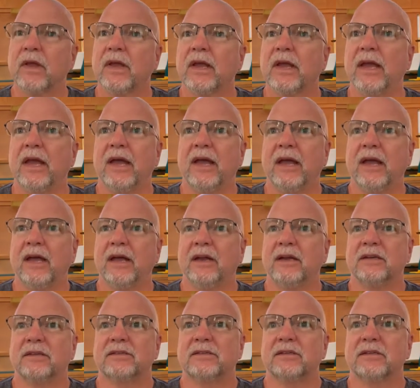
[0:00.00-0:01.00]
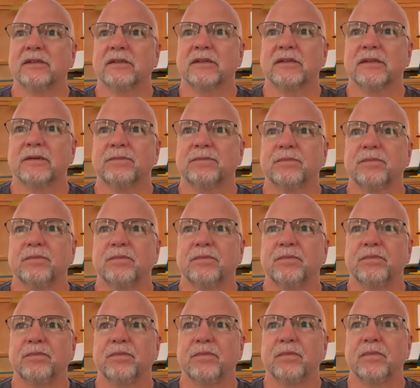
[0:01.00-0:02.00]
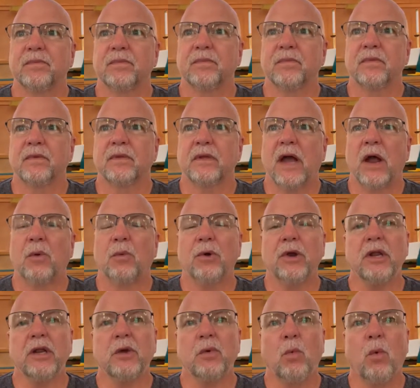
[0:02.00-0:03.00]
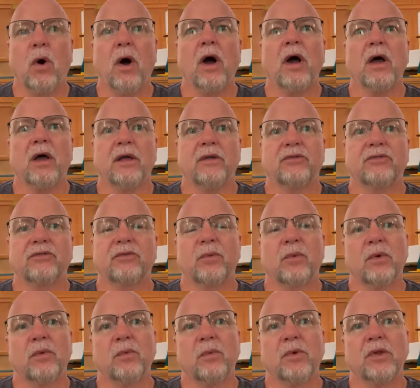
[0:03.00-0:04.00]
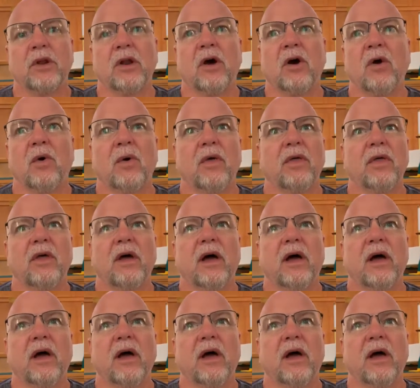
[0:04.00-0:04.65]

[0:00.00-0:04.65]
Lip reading: And I really was when, you know,